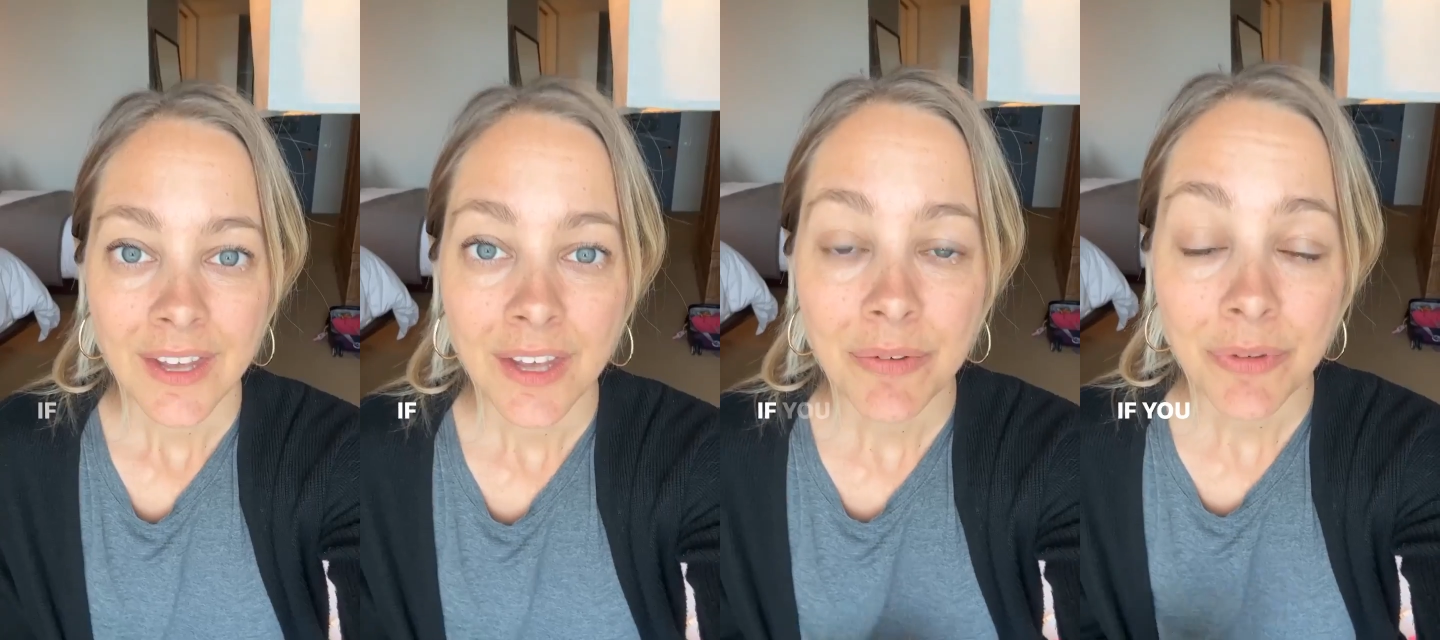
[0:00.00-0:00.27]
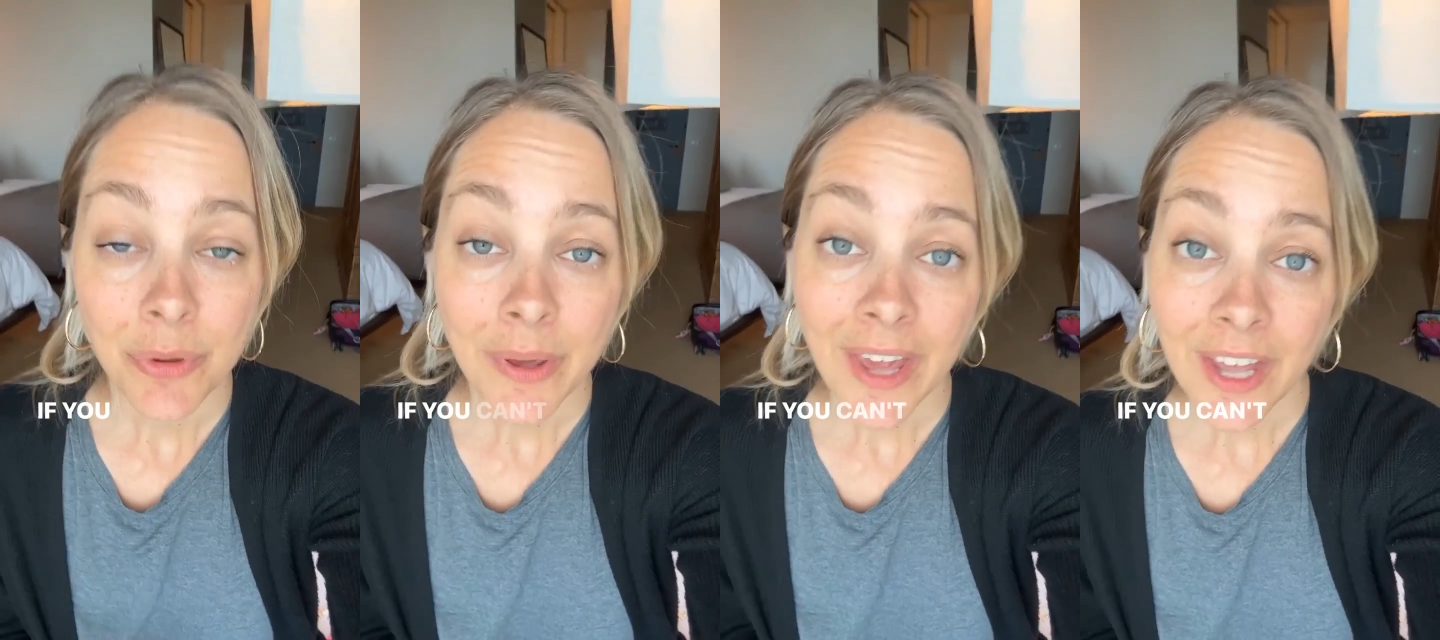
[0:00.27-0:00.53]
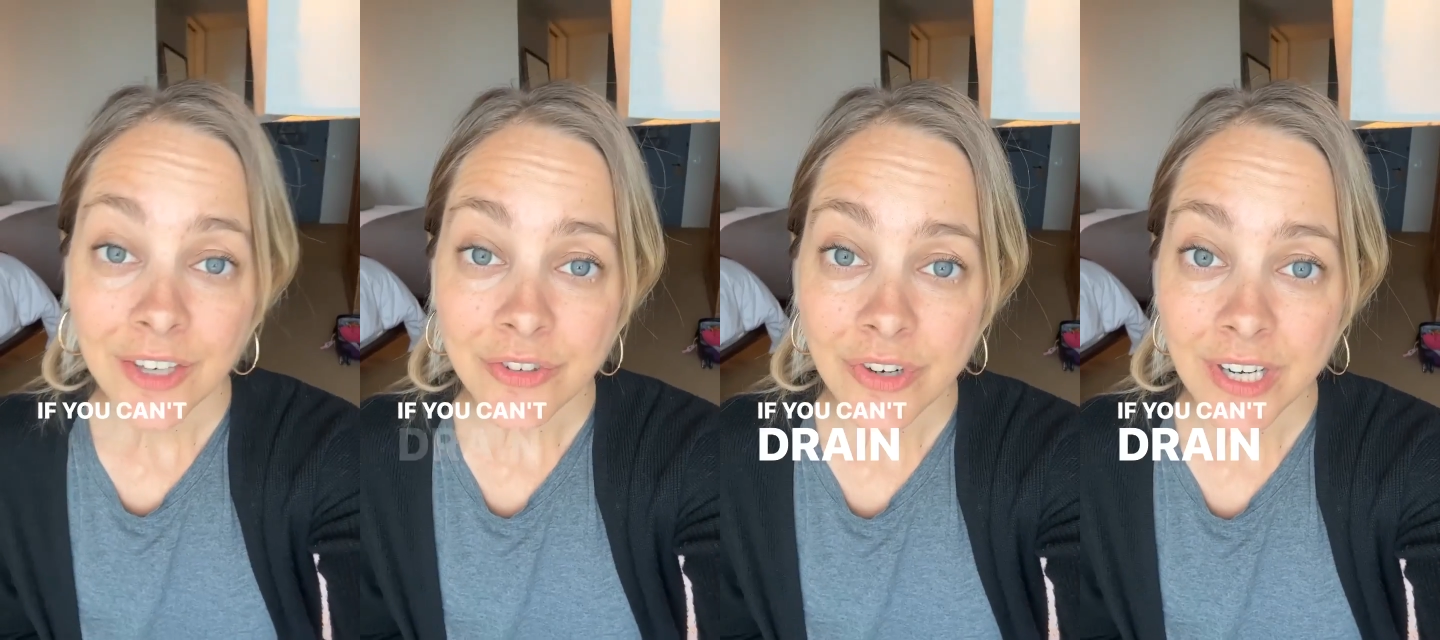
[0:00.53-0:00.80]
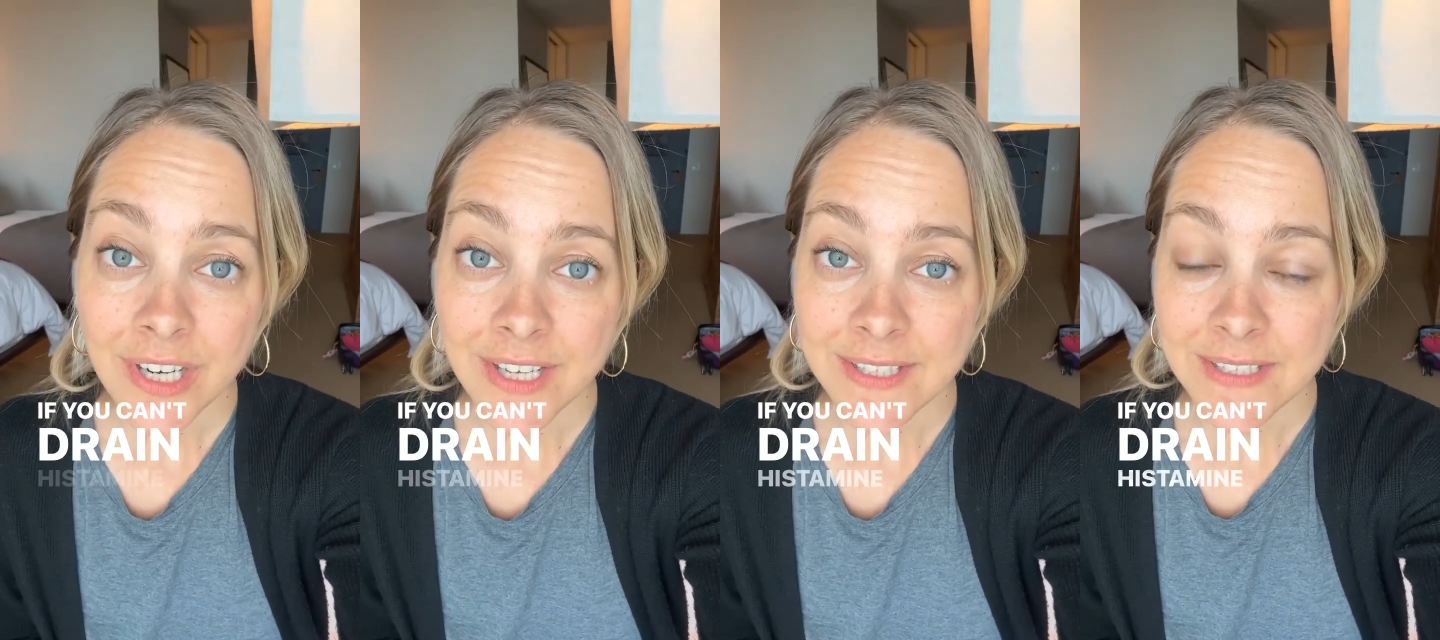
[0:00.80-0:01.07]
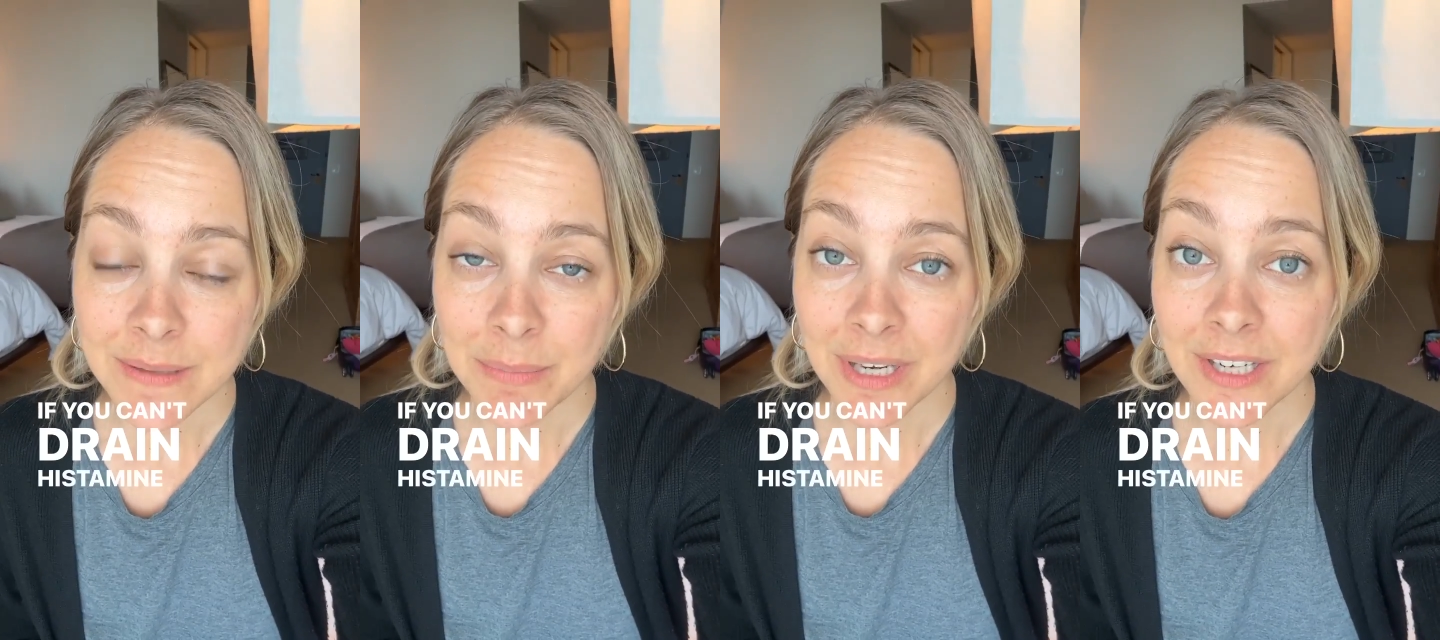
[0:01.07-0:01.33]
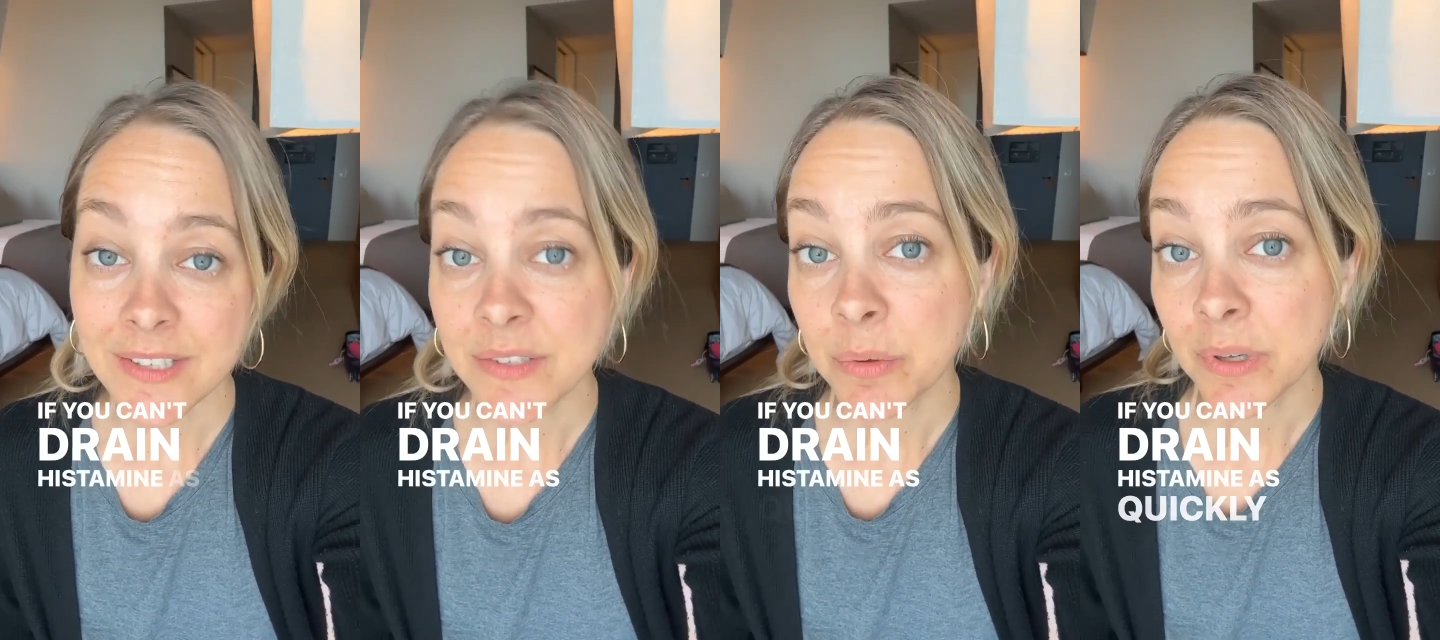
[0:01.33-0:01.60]
If you can't drain histamine
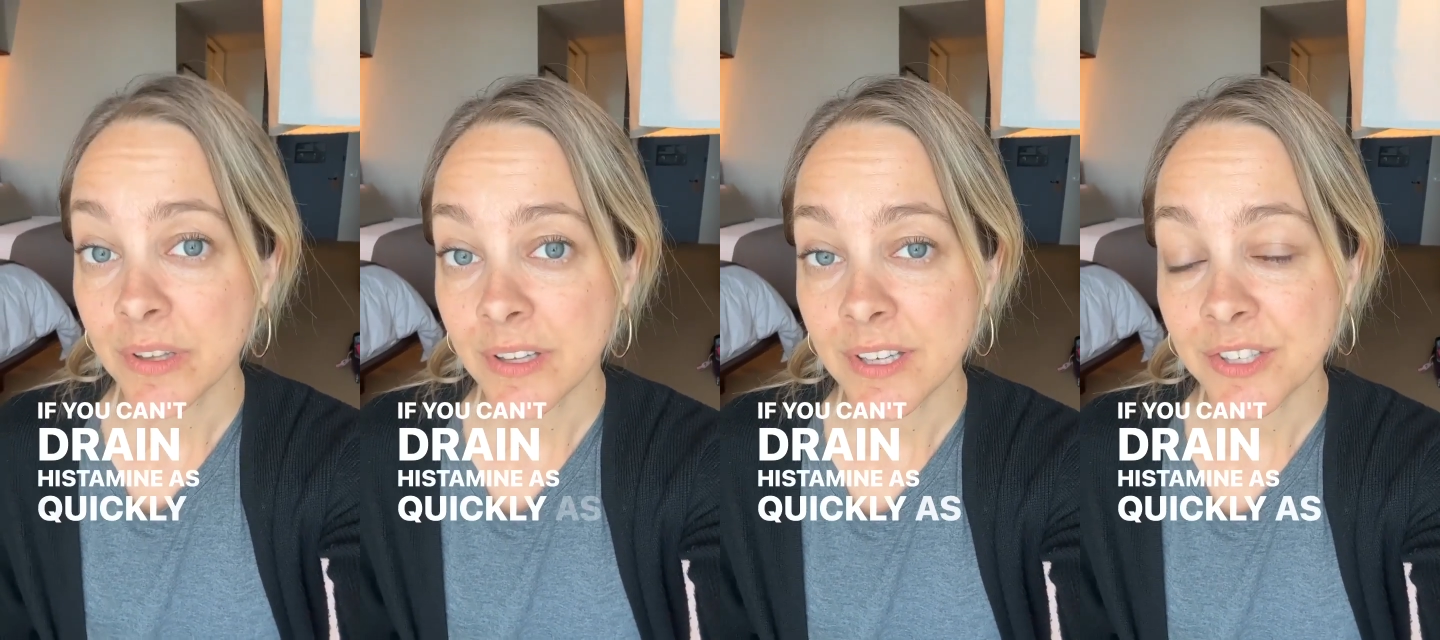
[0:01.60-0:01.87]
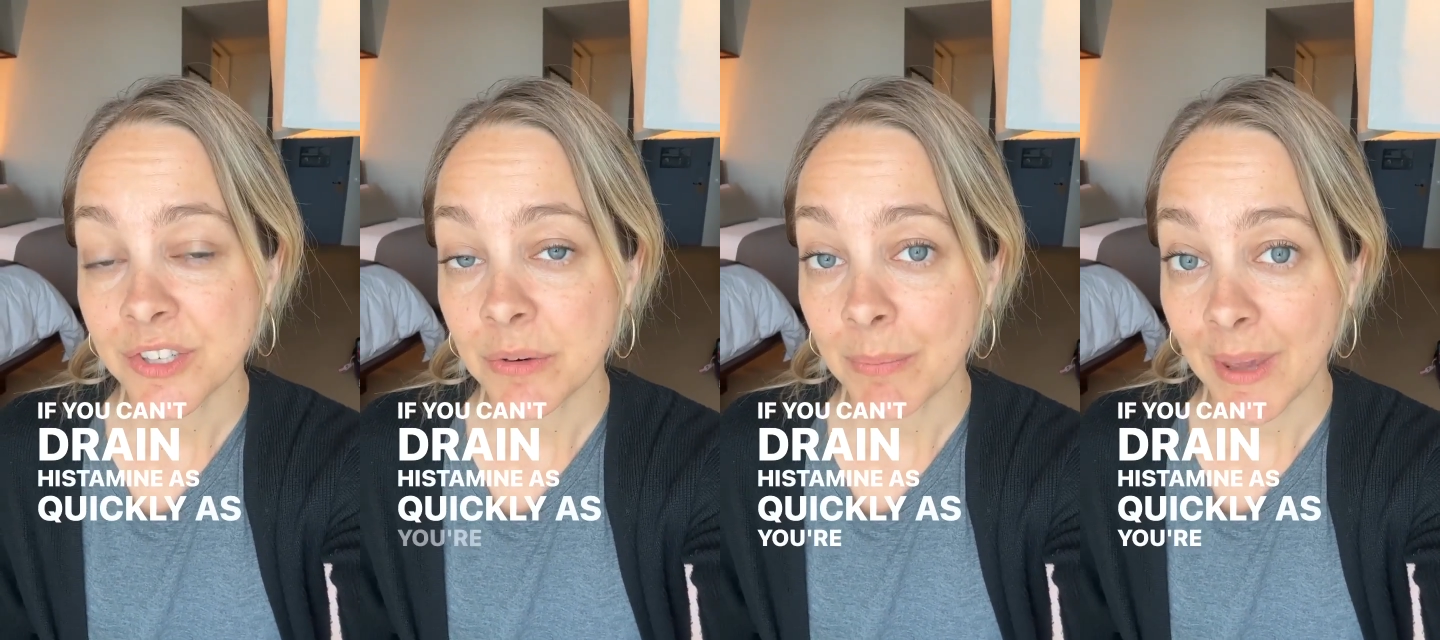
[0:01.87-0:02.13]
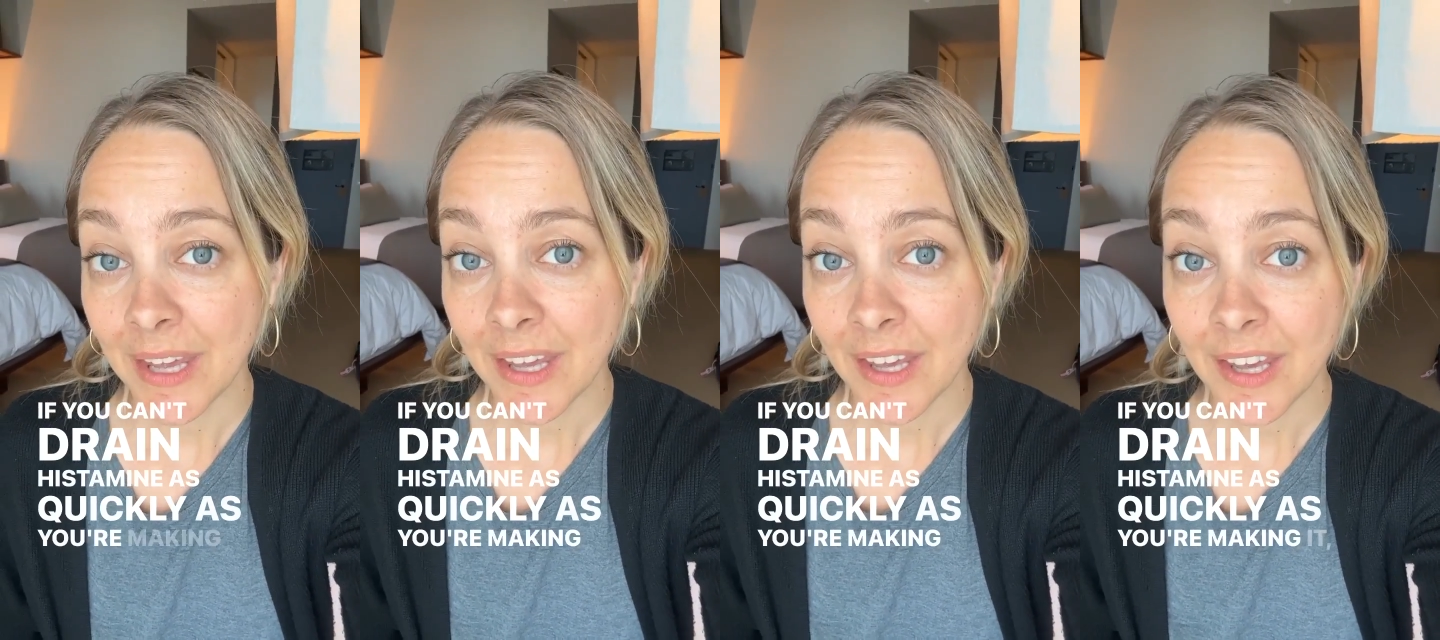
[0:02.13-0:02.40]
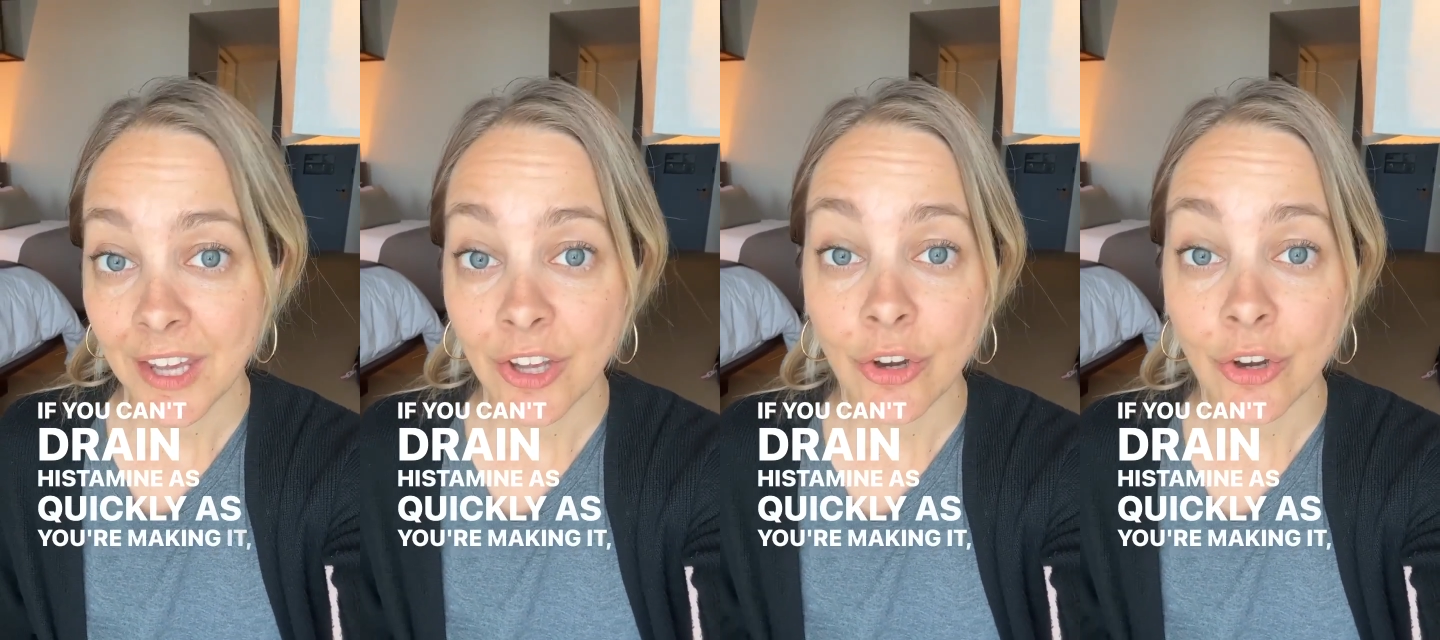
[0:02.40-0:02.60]
as quickly as you're making it,